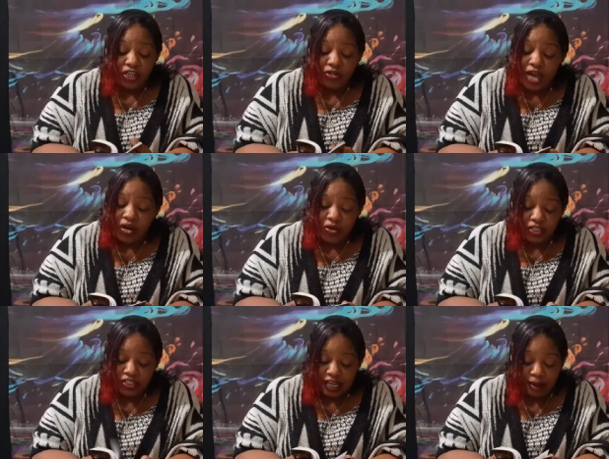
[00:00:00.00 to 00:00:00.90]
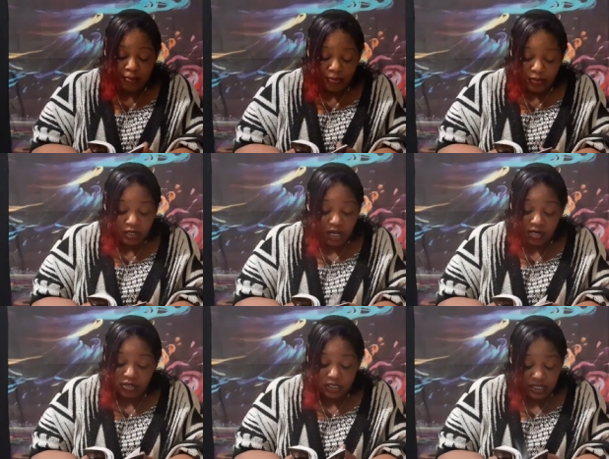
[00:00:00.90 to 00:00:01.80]
you're not on the same, you're not
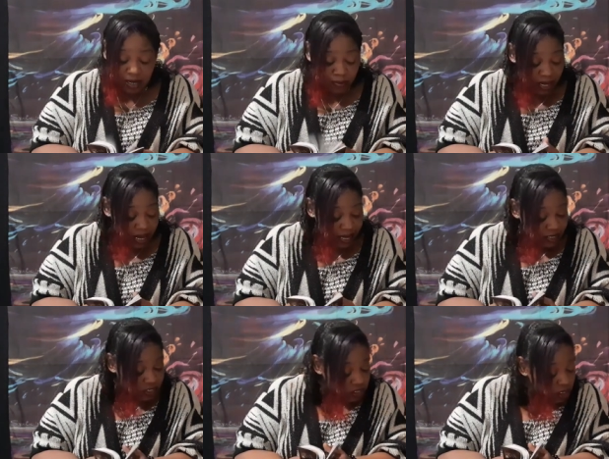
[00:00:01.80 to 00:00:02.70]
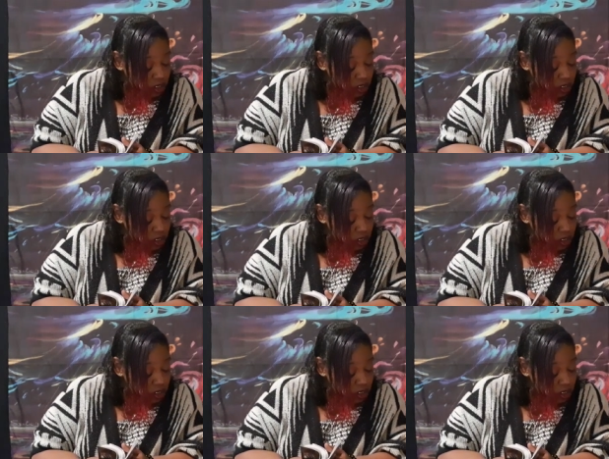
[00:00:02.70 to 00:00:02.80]
on the same page.